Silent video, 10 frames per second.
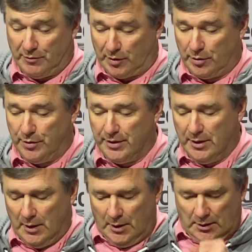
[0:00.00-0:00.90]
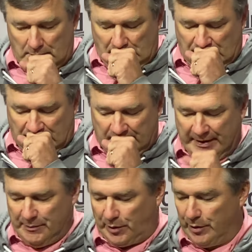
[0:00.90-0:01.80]
recruited
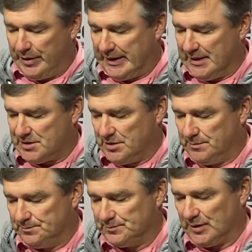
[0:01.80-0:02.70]
and recruited against them.